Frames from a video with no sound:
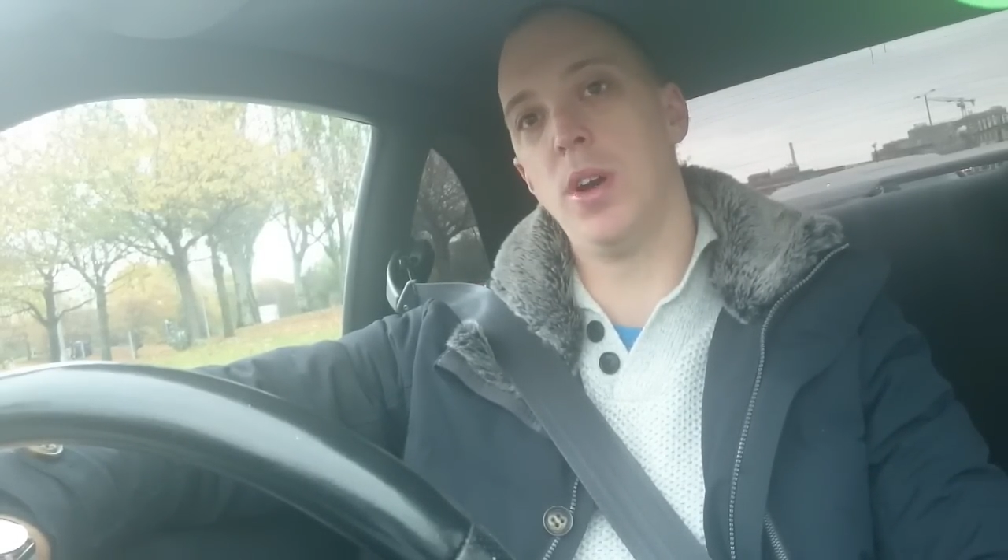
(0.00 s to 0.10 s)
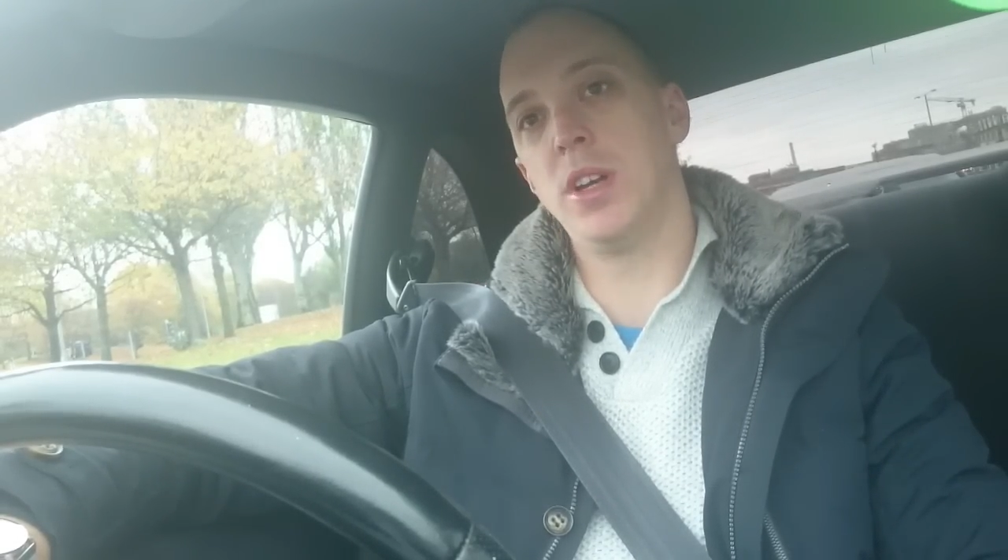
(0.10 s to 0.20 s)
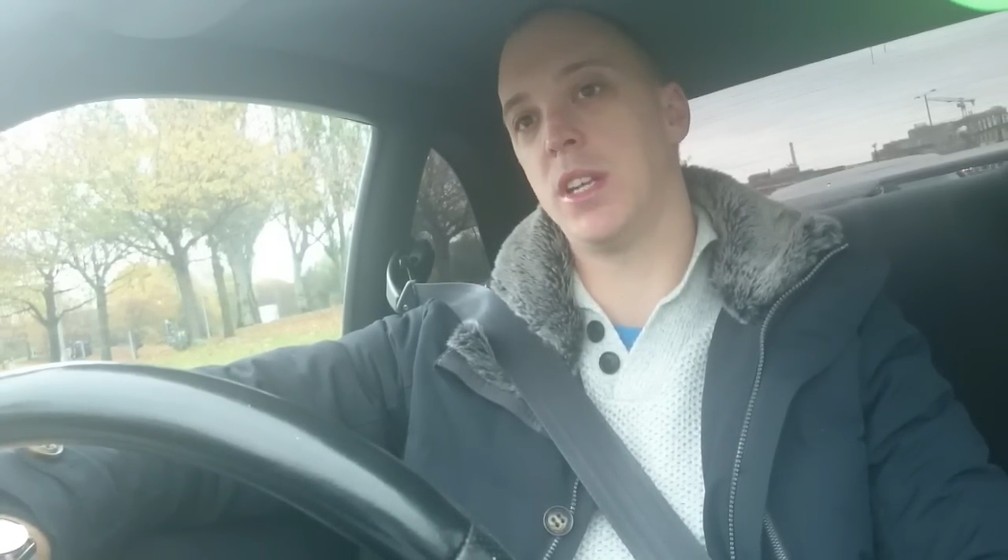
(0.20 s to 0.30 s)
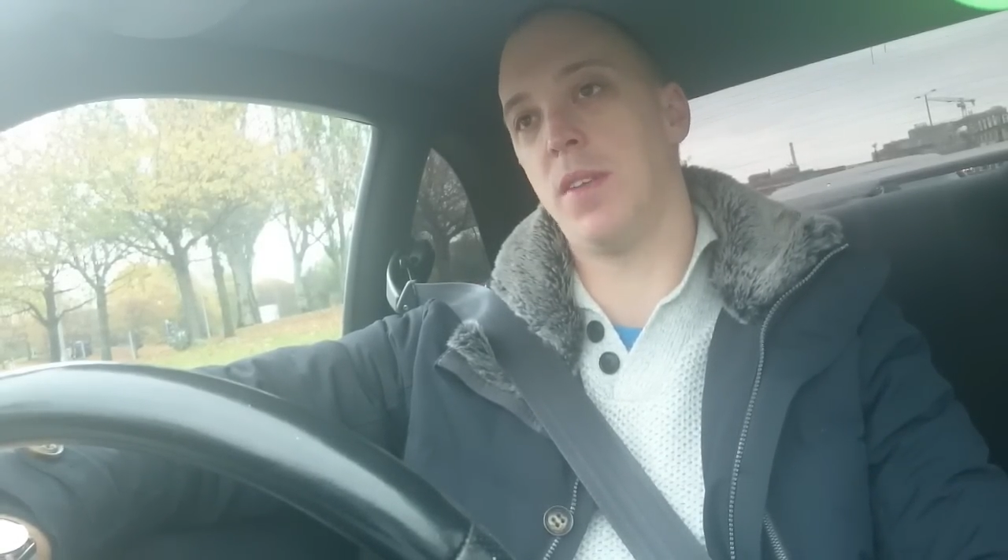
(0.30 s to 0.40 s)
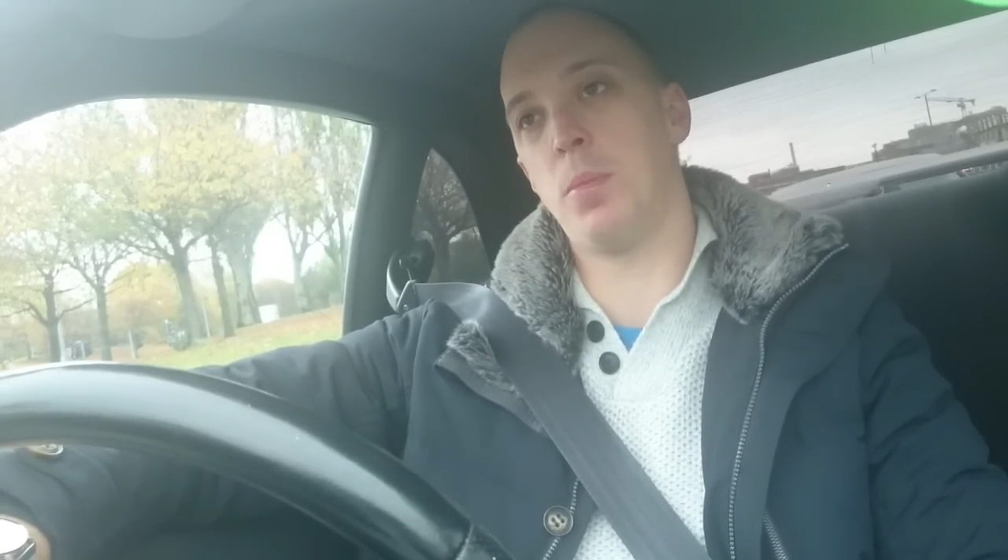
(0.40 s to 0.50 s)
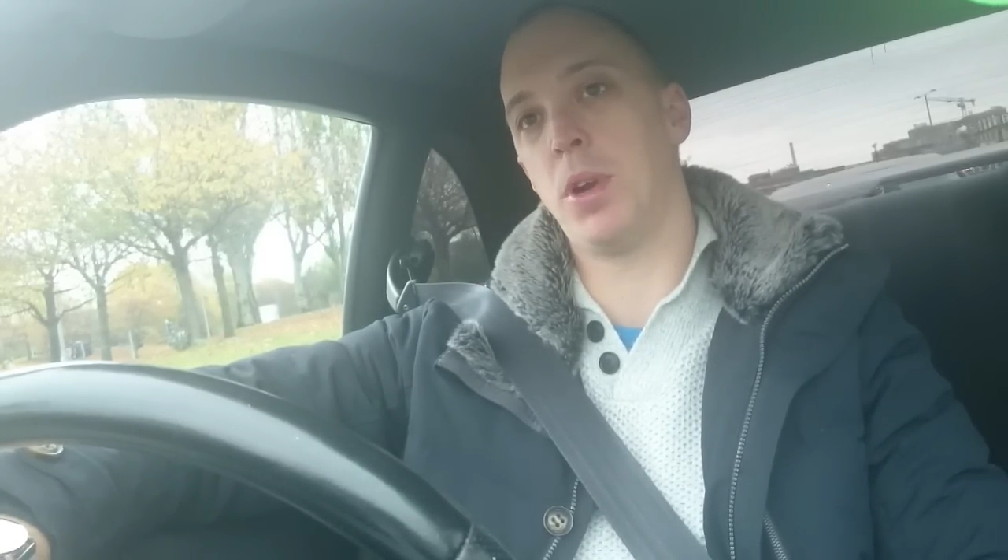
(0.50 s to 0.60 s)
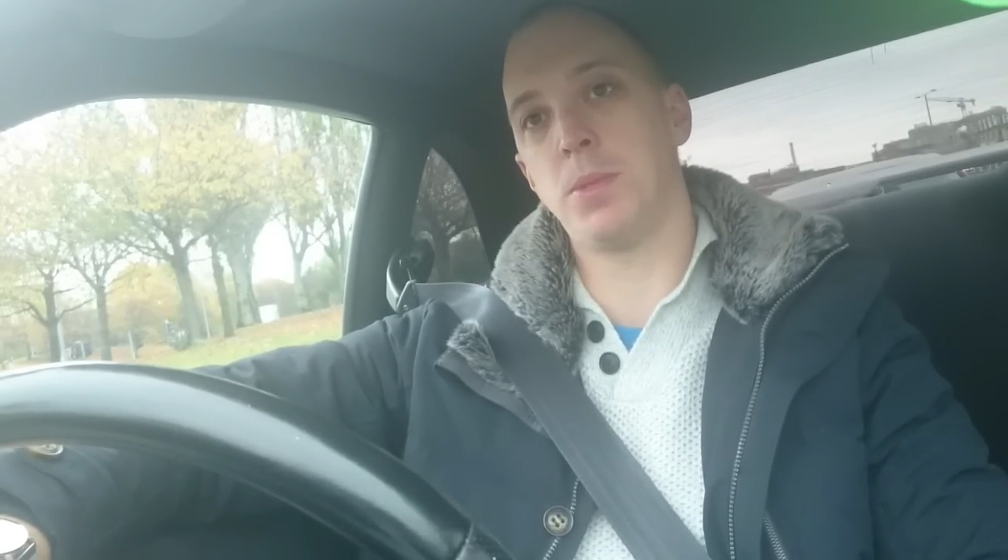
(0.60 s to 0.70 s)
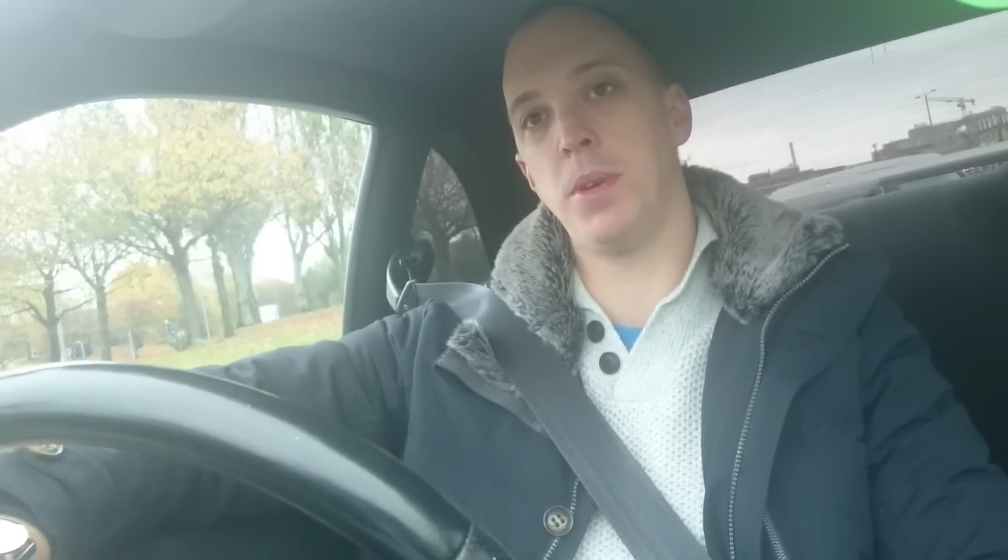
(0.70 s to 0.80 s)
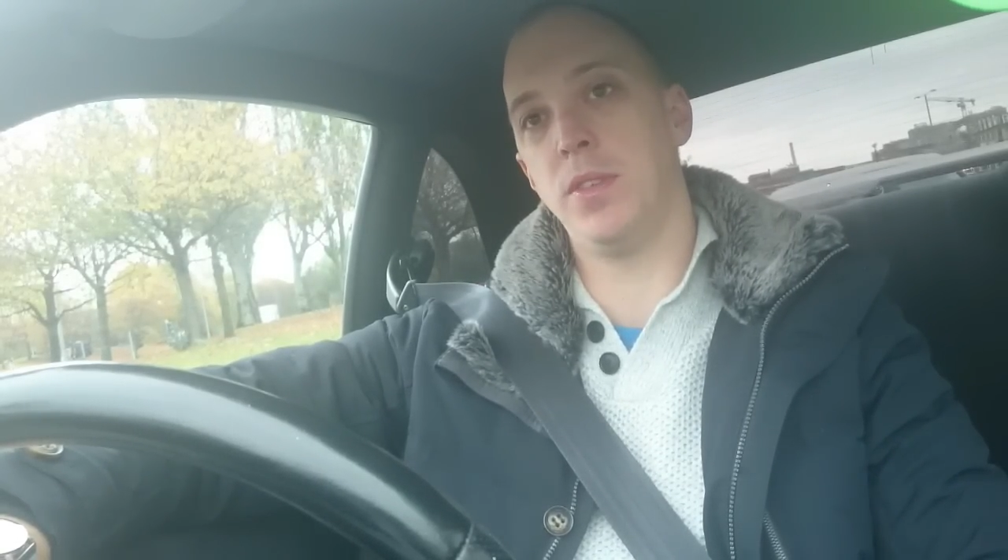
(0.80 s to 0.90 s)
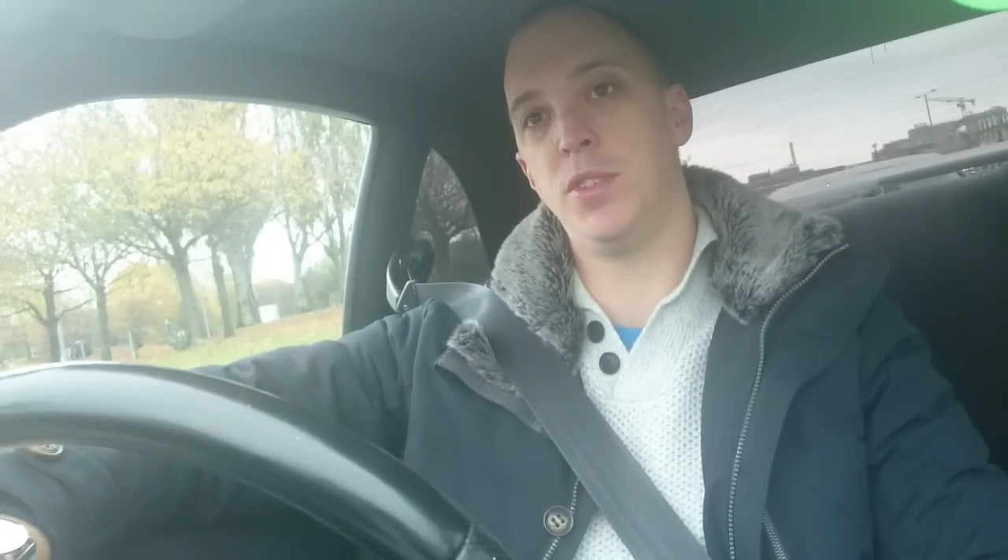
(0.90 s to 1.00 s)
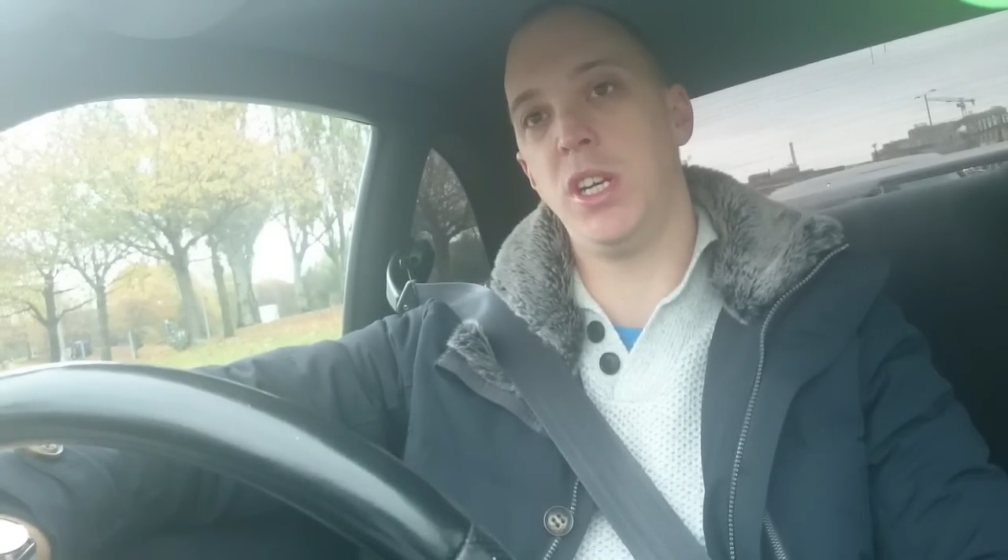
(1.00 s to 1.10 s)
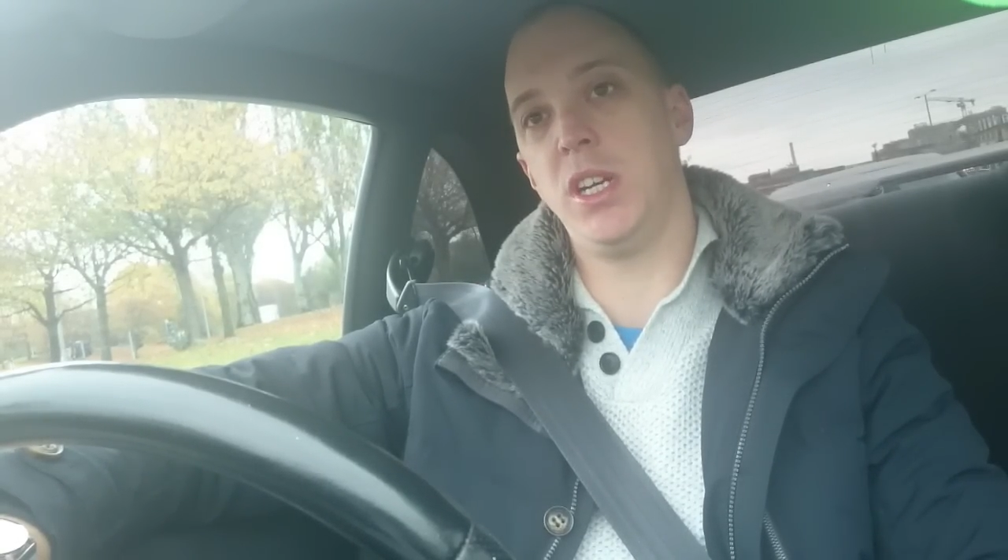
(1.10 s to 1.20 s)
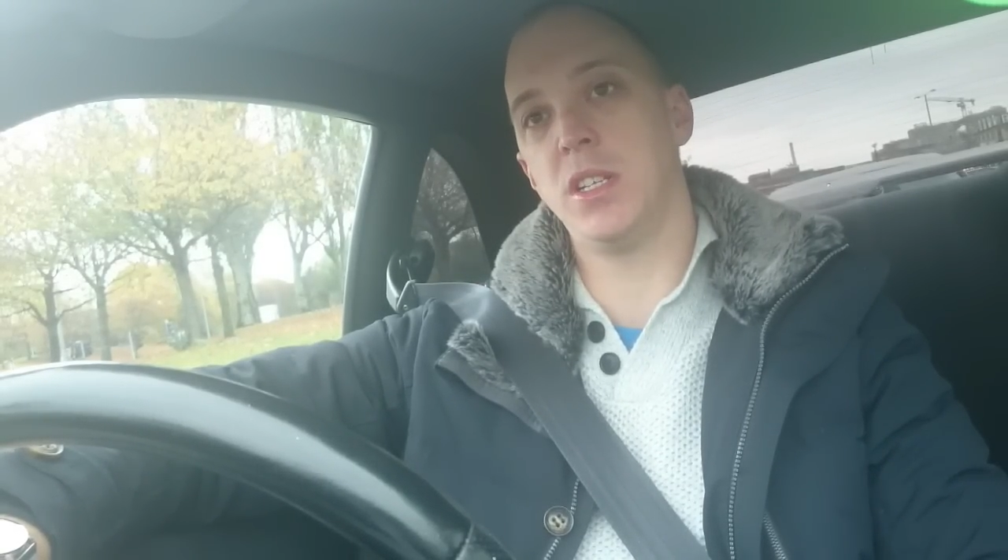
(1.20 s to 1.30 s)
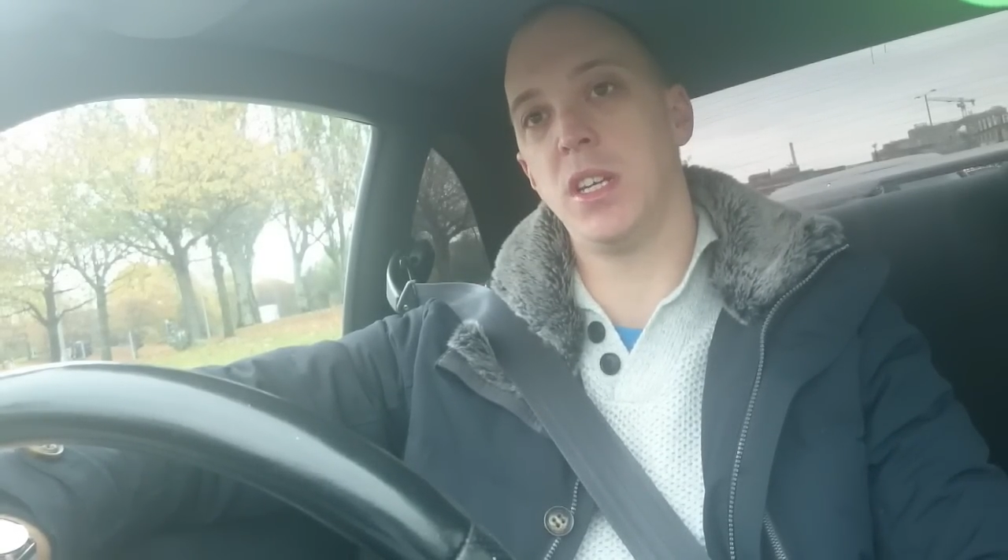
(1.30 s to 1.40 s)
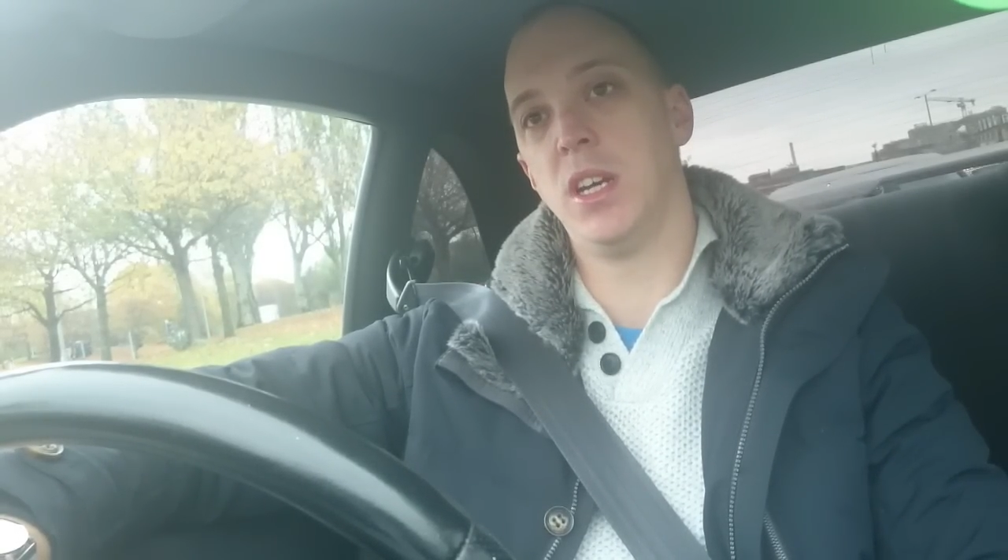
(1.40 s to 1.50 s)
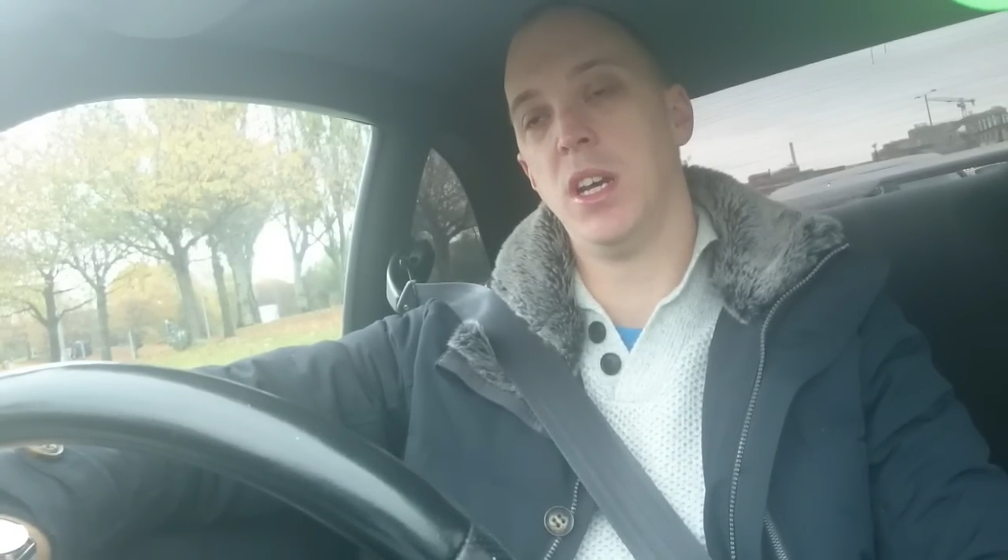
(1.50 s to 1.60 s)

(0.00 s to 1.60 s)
worse than having brakes made of cheese.